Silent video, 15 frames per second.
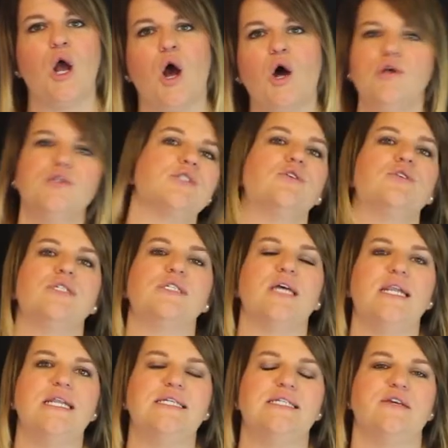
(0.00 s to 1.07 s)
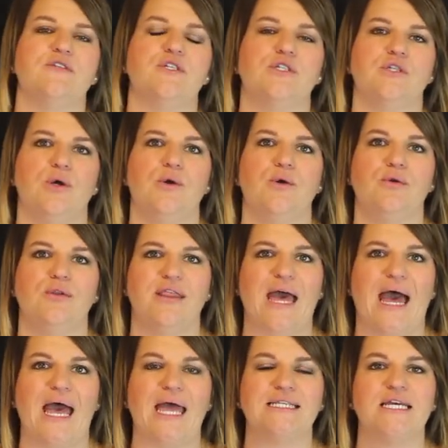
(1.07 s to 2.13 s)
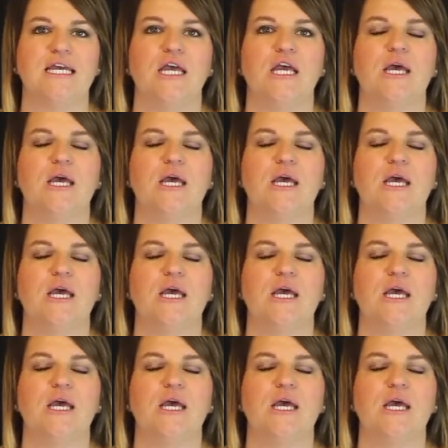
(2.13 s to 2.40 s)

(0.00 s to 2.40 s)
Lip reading: Also, studies have shown that